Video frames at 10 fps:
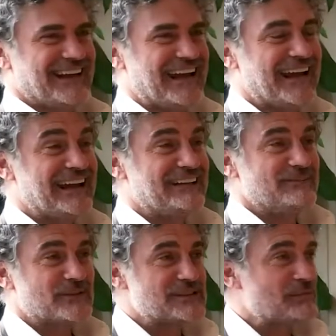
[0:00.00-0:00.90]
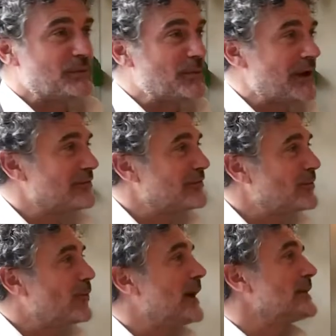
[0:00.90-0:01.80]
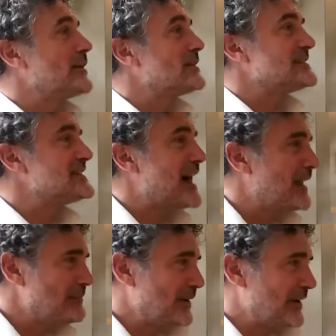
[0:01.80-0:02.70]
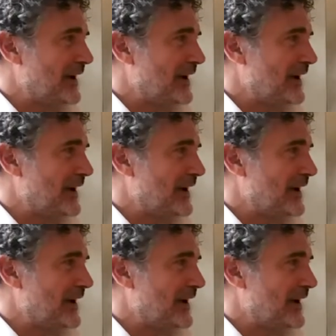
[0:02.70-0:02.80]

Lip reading: And for example, we have wild-caught salmon.